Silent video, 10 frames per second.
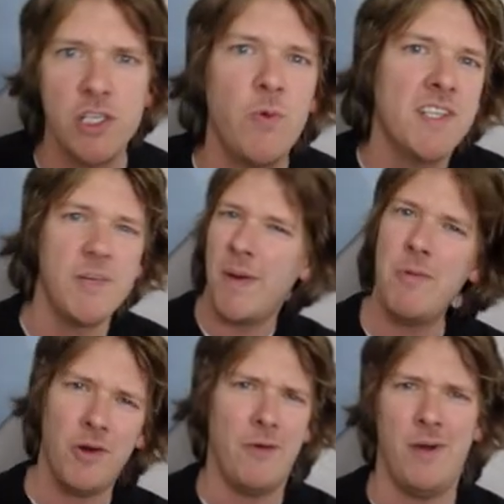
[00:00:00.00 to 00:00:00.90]
Well, the Supreme
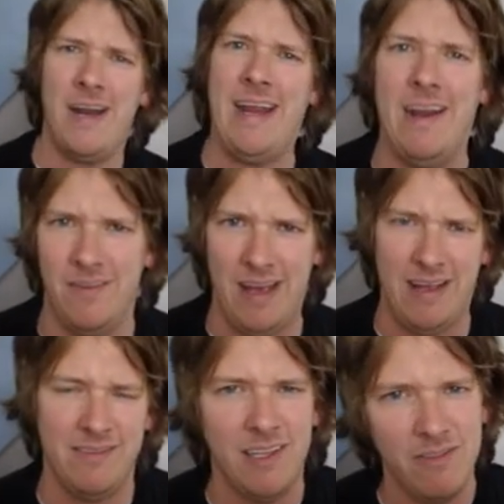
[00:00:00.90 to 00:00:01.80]
Court doesn't want to hear that.
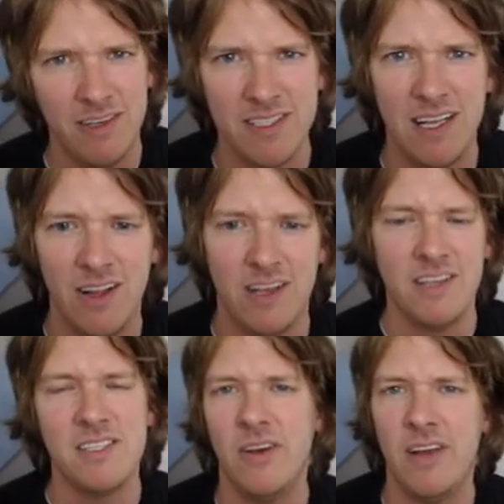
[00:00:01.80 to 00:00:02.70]
They want to say, look, you
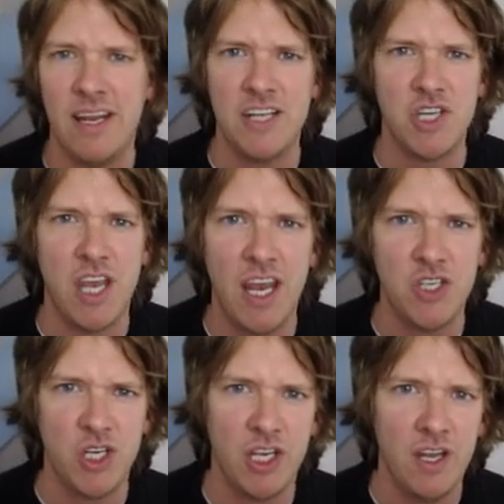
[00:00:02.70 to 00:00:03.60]
still get an
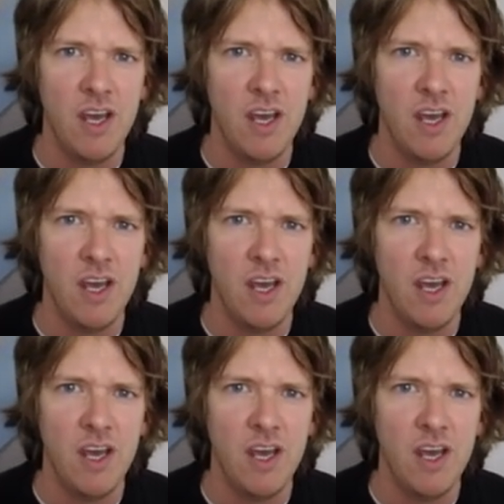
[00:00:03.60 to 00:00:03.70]
education.